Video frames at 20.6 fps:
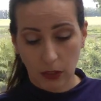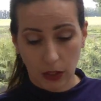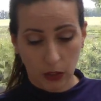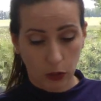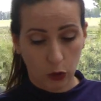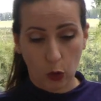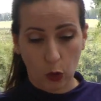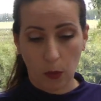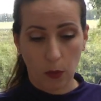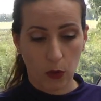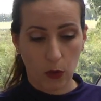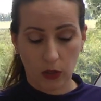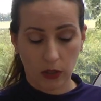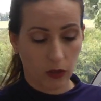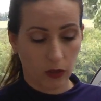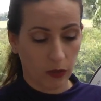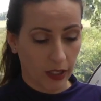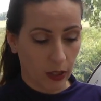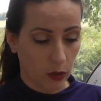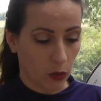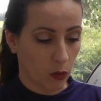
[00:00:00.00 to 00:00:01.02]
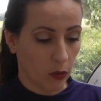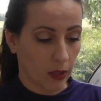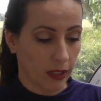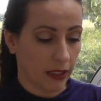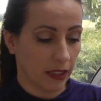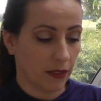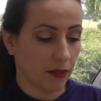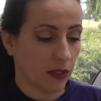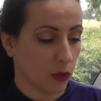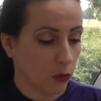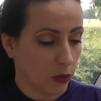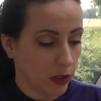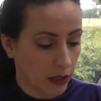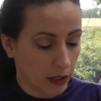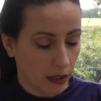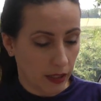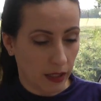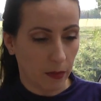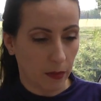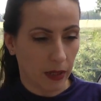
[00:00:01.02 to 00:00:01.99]
a top or a dress or whatever with
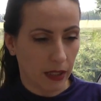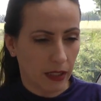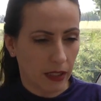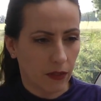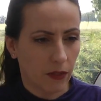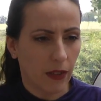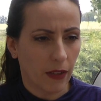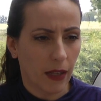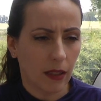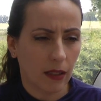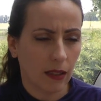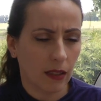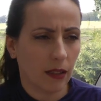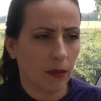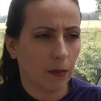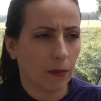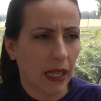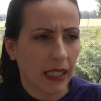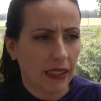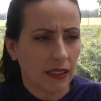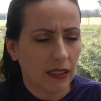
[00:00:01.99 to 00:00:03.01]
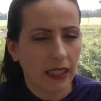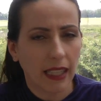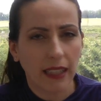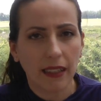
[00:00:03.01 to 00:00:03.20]
the Simplicity pattern.